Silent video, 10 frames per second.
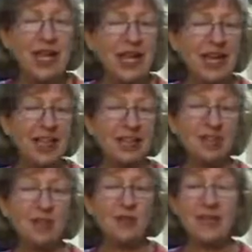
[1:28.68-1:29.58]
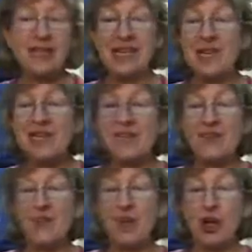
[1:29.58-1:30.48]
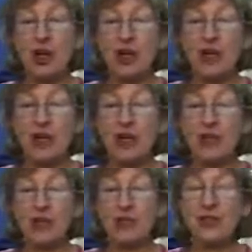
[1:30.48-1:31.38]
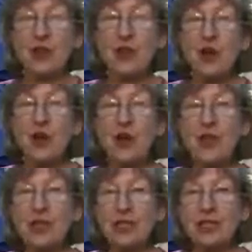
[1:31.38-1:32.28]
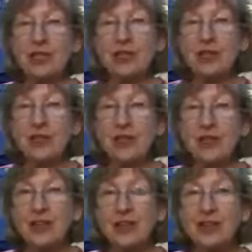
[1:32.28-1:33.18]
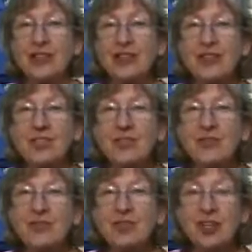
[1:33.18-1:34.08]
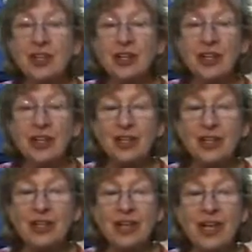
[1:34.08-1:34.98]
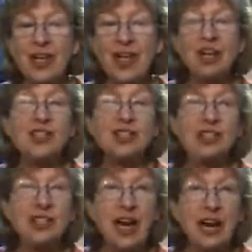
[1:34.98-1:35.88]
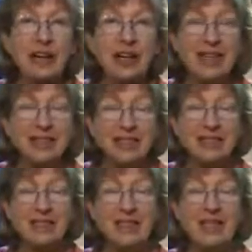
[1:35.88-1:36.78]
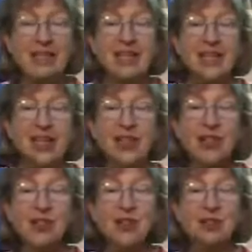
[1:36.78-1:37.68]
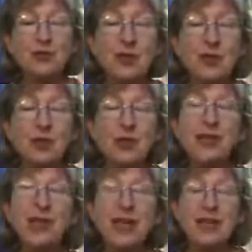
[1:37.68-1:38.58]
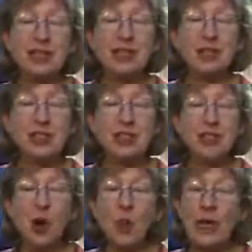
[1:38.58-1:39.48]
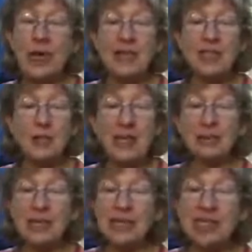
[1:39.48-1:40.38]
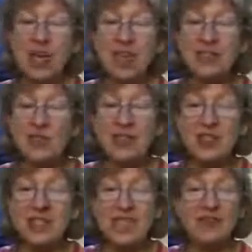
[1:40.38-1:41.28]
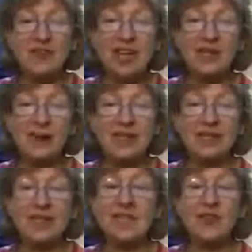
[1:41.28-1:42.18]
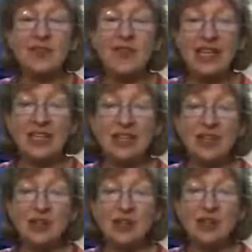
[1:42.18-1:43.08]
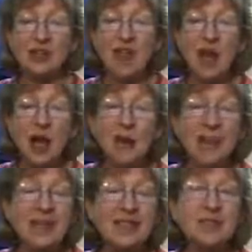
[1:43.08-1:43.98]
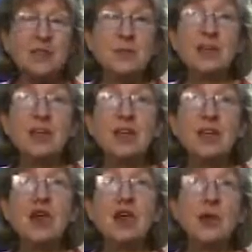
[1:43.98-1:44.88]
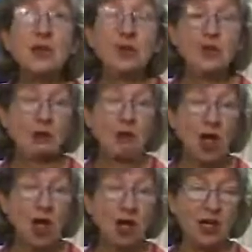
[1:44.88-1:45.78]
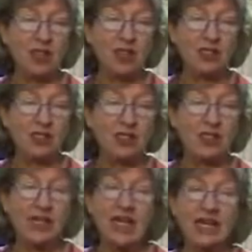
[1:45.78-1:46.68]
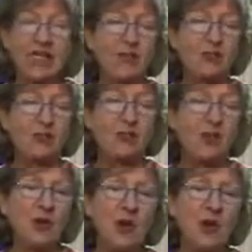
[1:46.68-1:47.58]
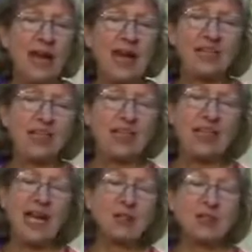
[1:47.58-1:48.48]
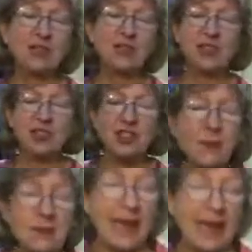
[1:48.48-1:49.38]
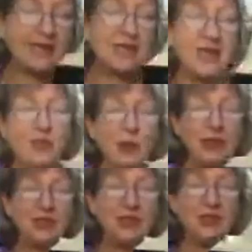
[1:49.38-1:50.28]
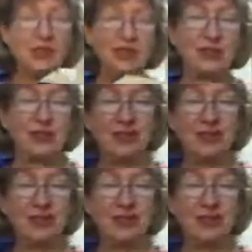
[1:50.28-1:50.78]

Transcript: It should have been easy for her, the Overleader, the shifter, Sharon, to control the dying creature, weakened by blood loss and fatigue following his near-fatal injury, but his spirit was strong. Never before had she encountered such a battle of wills.